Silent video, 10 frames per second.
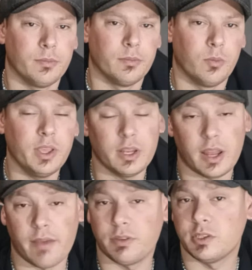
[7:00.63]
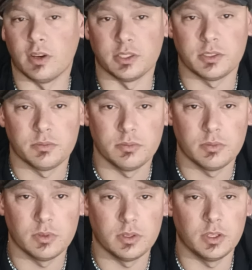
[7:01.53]
We can advertise
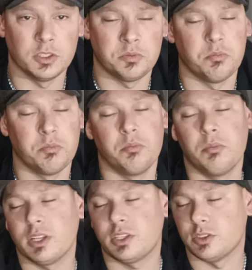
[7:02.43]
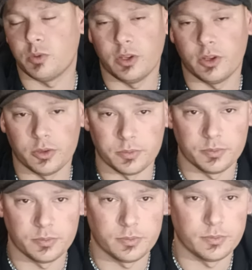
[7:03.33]
as much as we do.
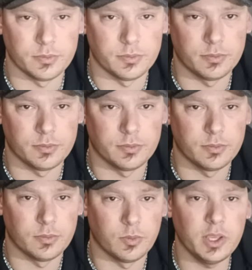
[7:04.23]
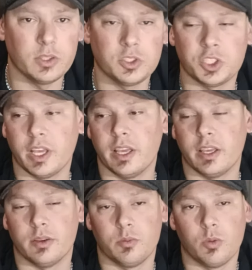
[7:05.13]
We can share
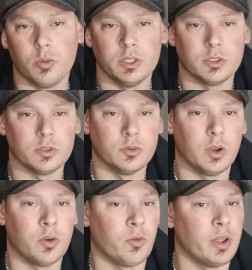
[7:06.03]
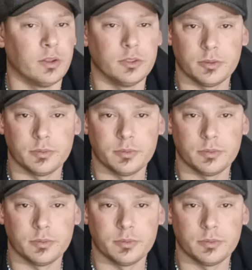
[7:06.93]
what we do around